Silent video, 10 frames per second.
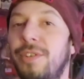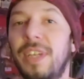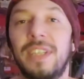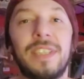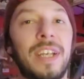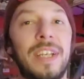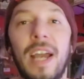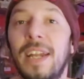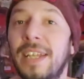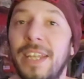thing is I
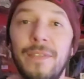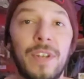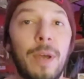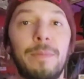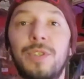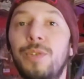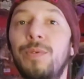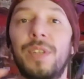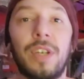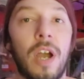gotta give it up to
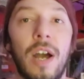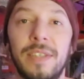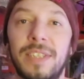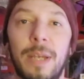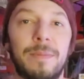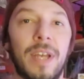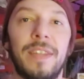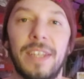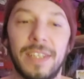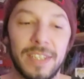the concept. I
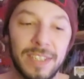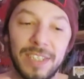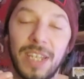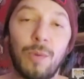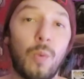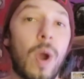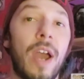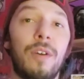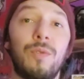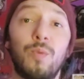think this is a
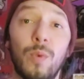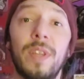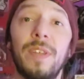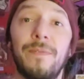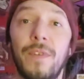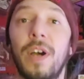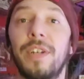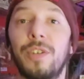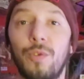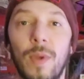wild, really
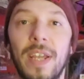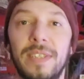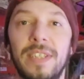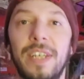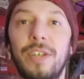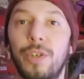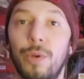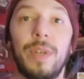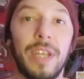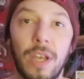fun, crazy,
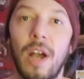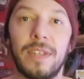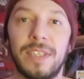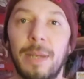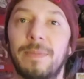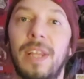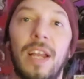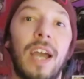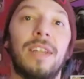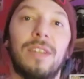kooky concept that
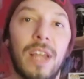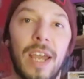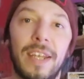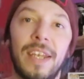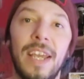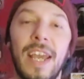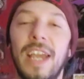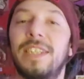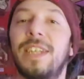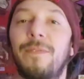I like.
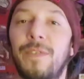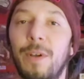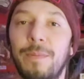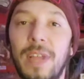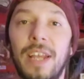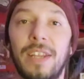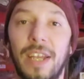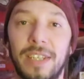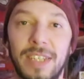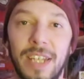It's a film that, like I said,